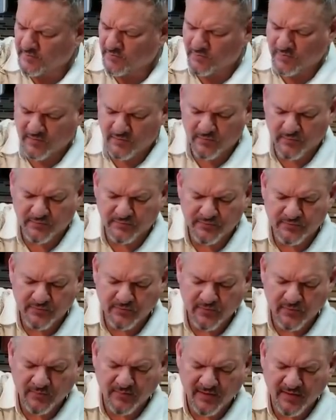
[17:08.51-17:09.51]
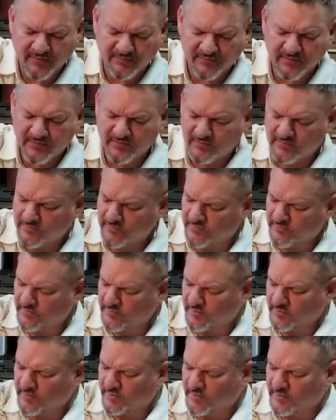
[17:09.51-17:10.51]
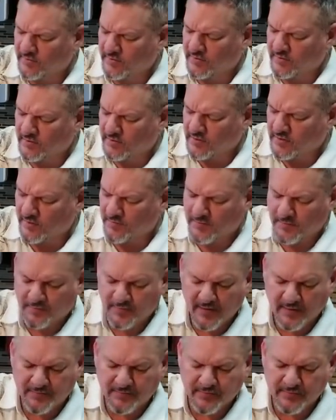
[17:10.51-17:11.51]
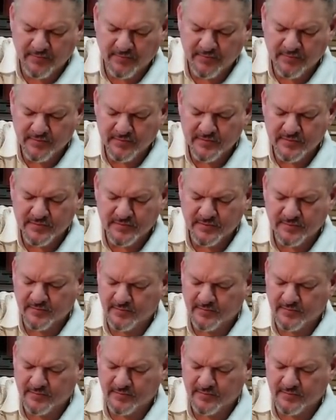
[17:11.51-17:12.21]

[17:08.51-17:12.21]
We will do what we have to do. A couple peppers.